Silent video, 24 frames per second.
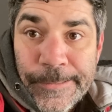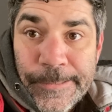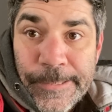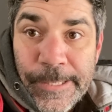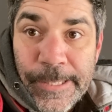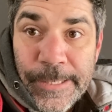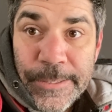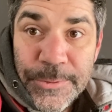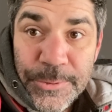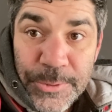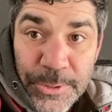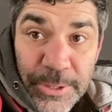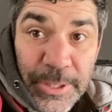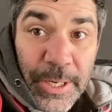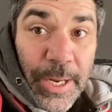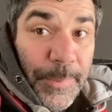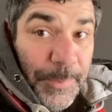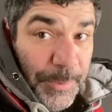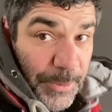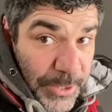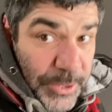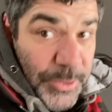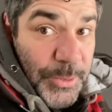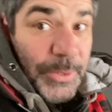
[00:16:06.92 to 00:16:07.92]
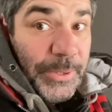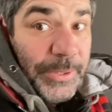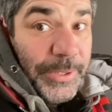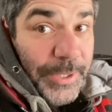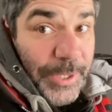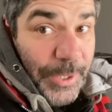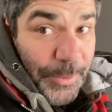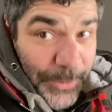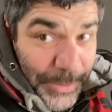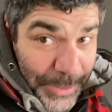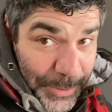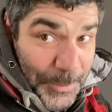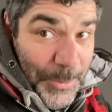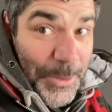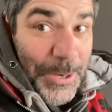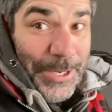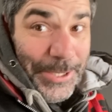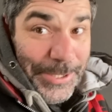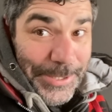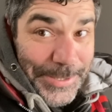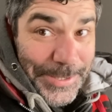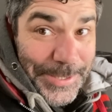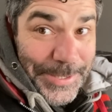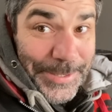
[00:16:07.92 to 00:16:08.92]
I drill, I pre-drilled it already
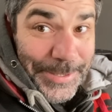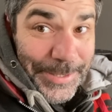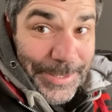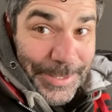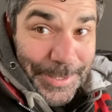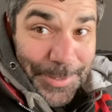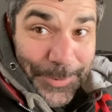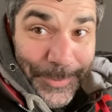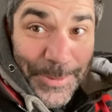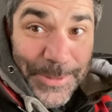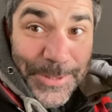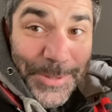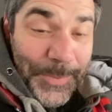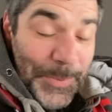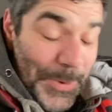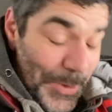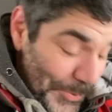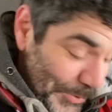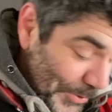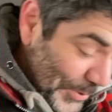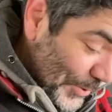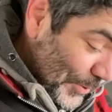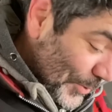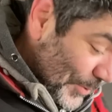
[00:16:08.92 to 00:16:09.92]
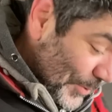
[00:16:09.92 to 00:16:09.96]
once, uh, but the bit was too